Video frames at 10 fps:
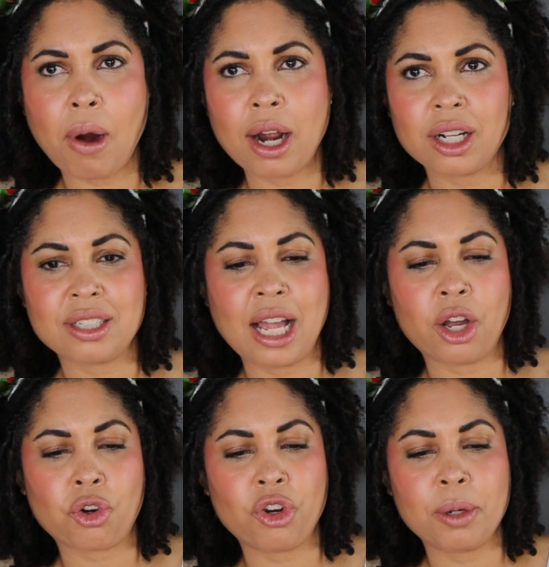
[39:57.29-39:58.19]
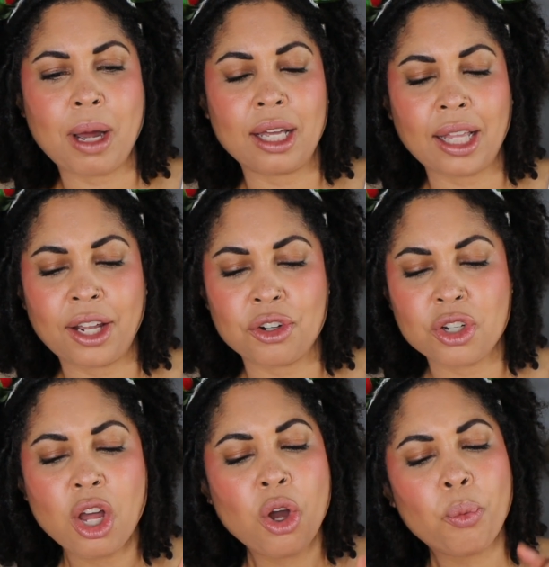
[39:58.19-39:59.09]
products now and cream
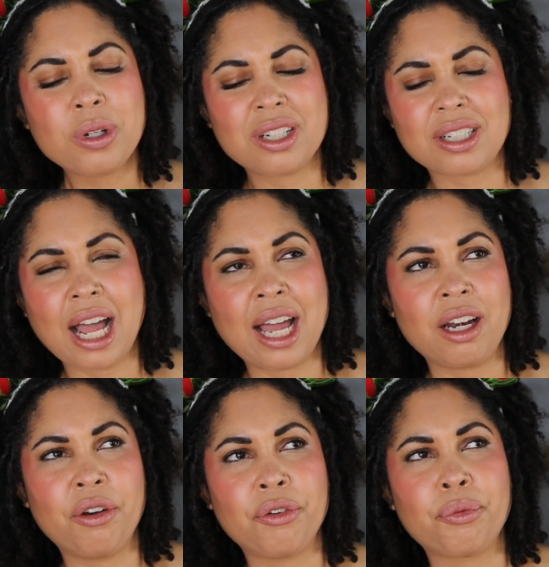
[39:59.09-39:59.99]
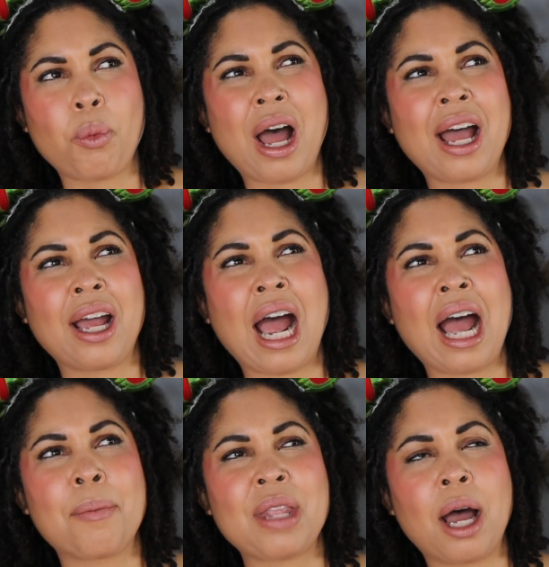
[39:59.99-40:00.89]
highlighters, which is kind of why
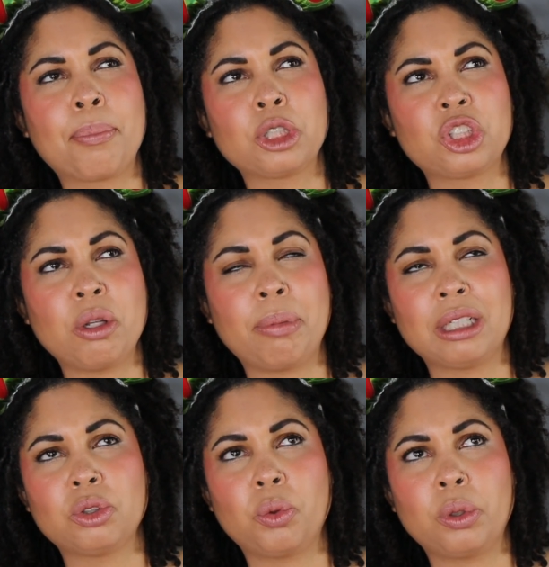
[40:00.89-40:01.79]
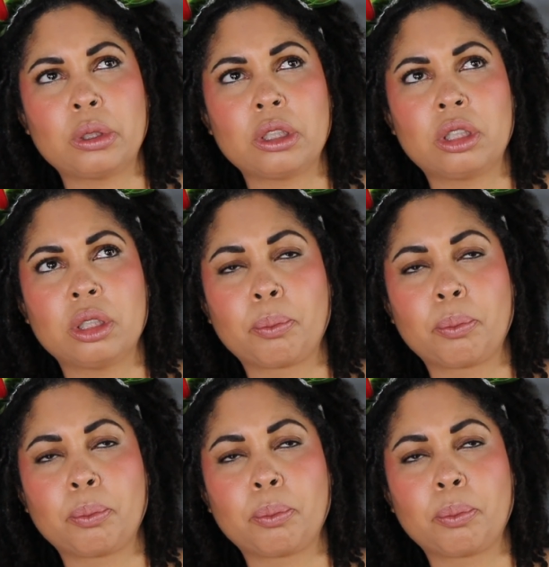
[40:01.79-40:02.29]
I'm not pushing the button on the